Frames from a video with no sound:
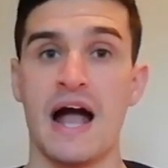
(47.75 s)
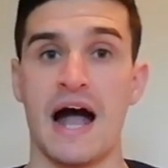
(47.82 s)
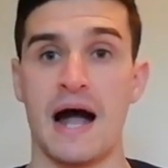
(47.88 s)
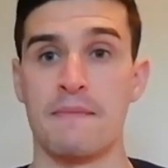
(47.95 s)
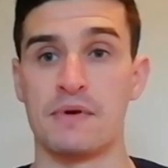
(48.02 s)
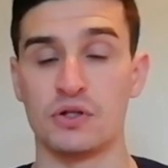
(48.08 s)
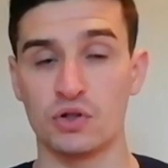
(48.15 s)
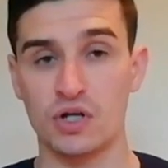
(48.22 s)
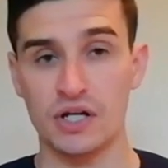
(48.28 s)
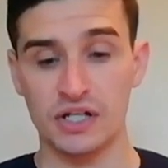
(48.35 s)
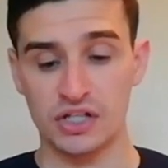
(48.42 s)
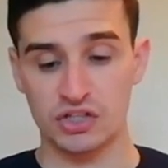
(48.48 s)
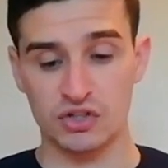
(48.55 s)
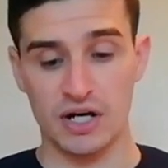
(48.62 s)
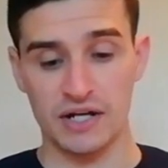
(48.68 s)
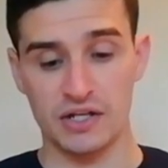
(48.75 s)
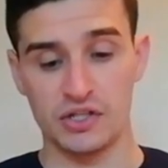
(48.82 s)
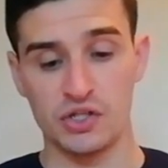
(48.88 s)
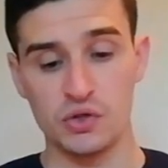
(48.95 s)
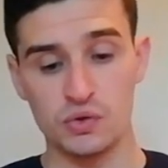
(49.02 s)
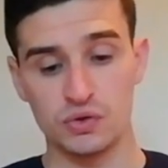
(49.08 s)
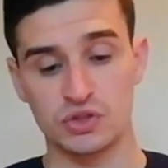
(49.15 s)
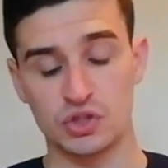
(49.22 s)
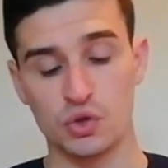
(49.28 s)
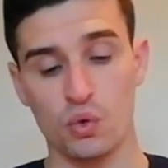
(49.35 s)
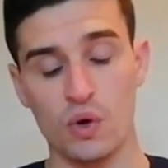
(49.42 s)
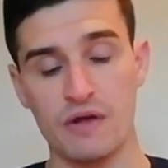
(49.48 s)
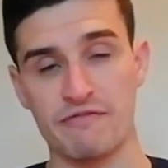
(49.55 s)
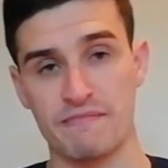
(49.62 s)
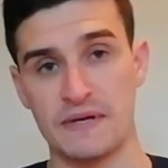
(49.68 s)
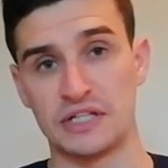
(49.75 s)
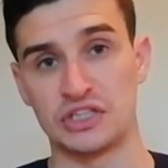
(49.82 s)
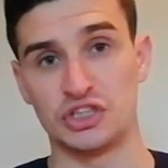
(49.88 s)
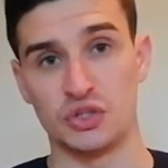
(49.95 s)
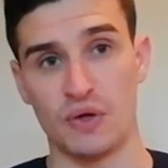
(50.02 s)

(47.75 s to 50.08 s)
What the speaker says: and you're going to try and use your information